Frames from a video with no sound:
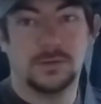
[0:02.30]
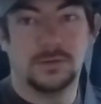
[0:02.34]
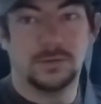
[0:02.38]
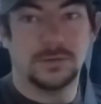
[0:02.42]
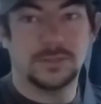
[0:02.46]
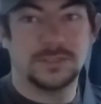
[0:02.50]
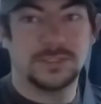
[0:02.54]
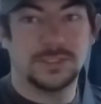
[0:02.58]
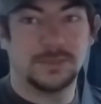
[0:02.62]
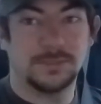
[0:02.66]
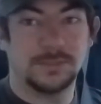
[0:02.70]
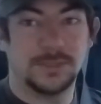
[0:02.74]

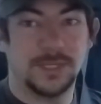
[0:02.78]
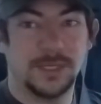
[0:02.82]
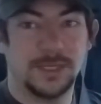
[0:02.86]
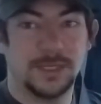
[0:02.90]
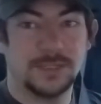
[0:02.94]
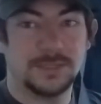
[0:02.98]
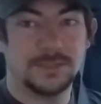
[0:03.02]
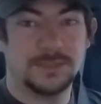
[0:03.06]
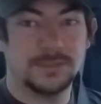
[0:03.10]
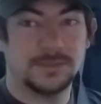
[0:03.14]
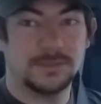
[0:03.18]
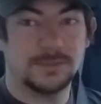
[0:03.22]
What's up,
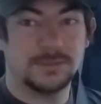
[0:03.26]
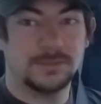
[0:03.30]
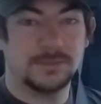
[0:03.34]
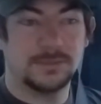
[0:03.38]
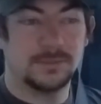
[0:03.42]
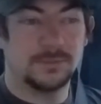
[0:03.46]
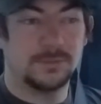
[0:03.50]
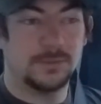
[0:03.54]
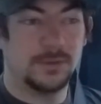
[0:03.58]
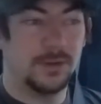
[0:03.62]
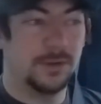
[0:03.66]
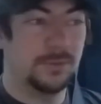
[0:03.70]
guys?
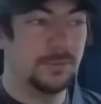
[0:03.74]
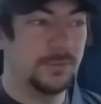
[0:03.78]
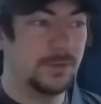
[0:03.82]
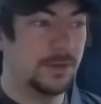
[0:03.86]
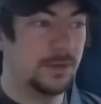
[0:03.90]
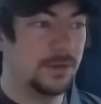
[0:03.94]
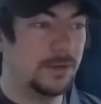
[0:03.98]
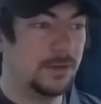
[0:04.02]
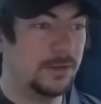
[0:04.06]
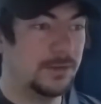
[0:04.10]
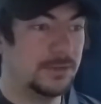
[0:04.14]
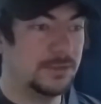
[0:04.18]
Here we
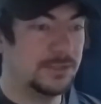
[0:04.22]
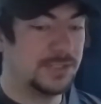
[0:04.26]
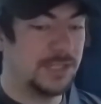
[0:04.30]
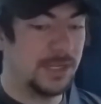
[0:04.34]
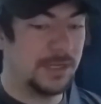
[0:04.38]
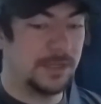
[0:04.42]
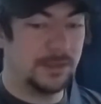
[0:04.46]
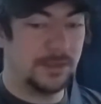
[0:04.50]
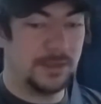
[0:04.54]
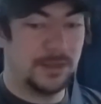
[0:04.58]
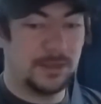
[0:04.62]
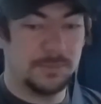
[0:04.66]
are,
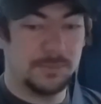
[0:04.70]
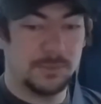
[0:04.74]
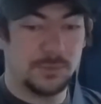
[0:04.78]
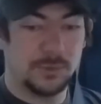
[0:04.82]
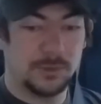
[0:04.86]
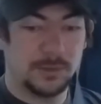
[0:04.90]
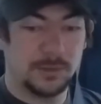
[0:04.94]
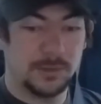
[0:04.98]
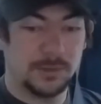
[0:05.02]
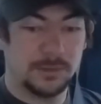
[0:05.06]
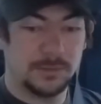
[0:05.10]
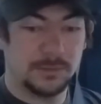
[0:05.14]
Saturday
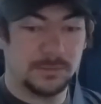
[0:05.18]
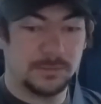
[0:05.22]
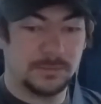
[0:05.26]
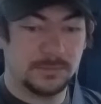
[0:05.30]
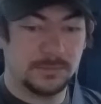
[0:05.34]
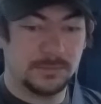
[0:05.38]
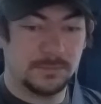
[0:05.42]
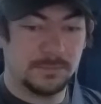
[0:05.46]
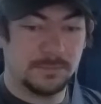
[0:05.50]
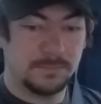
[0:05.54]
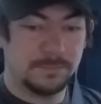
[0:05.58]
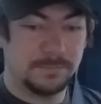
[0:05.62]
morning,
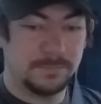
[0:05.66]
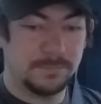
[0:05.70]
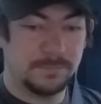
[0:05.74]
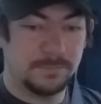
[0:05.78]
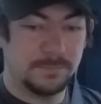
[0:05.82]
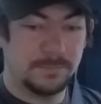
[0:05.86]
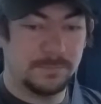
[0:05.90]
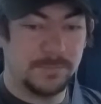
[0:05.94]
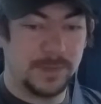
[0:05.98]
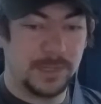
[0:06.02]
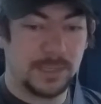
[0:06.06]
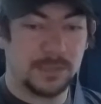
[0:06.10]

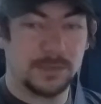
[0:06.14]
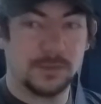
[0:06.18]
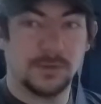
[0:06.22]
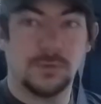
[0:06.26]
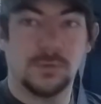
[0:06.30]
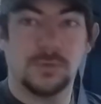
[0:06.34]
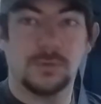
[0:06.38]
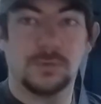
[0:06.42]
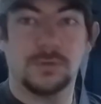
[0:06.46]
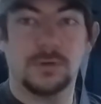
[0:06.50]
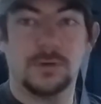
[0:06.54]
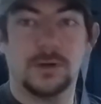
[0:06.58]
about
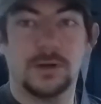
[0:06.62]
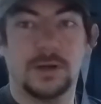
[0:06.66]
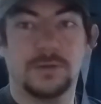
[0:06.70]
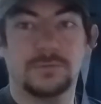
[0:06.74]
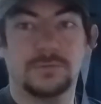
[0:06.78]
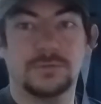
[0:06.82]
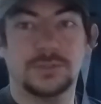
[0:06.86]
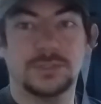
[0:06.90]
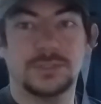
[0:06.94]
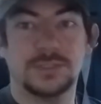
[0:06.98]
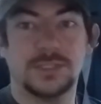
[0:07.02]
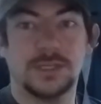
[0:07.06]

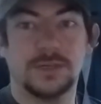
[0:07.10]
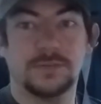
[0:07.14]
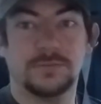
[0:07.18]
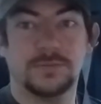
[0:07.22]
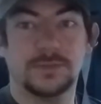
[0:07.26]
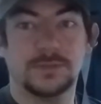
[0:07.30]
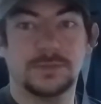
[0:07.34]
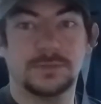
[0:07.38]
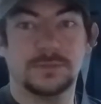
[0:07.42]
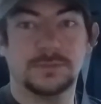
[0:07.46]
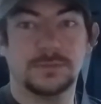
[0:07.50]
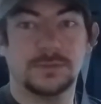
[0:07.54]

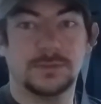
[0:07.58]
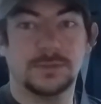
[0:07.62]
7:15.